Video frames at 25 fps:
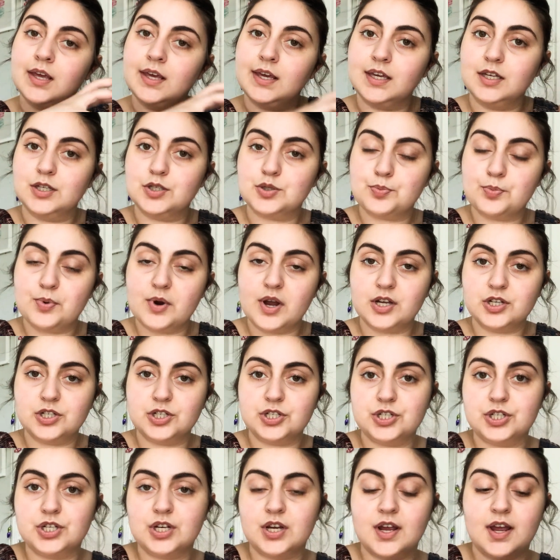each
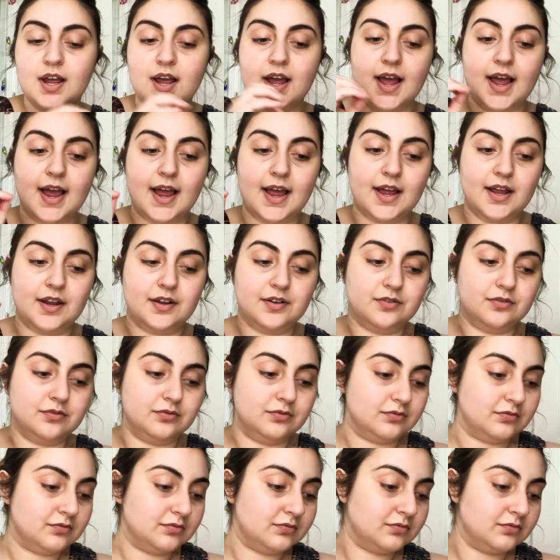brush and